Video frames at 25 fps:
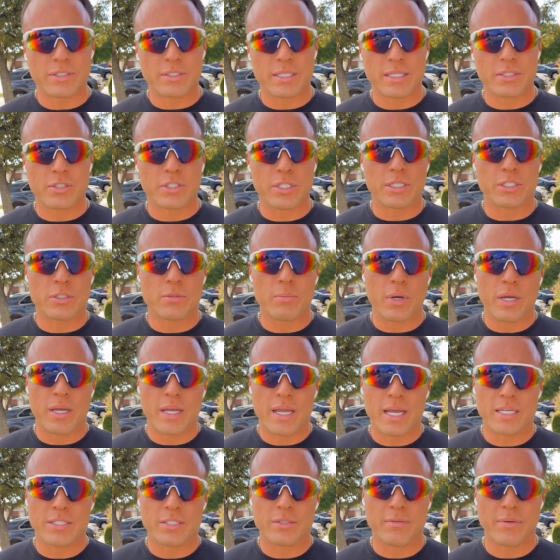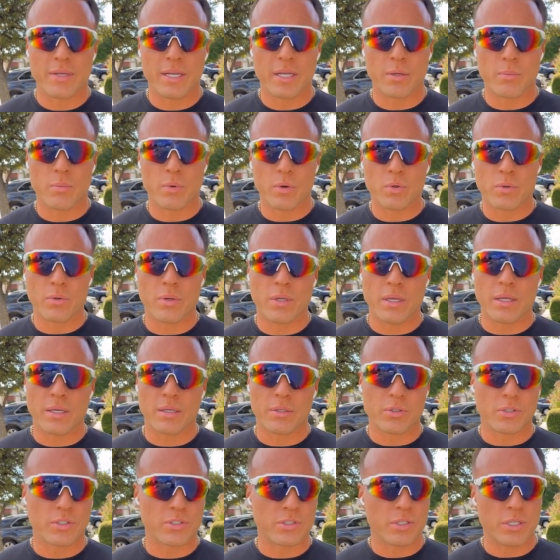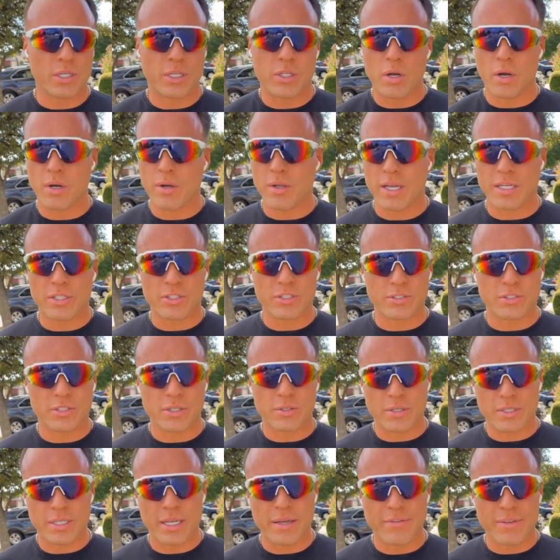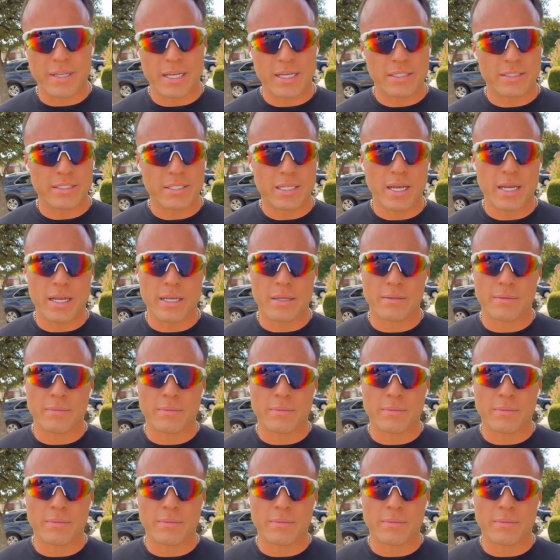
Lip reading: that GenSpark has available, just click all agents on the left-hand side.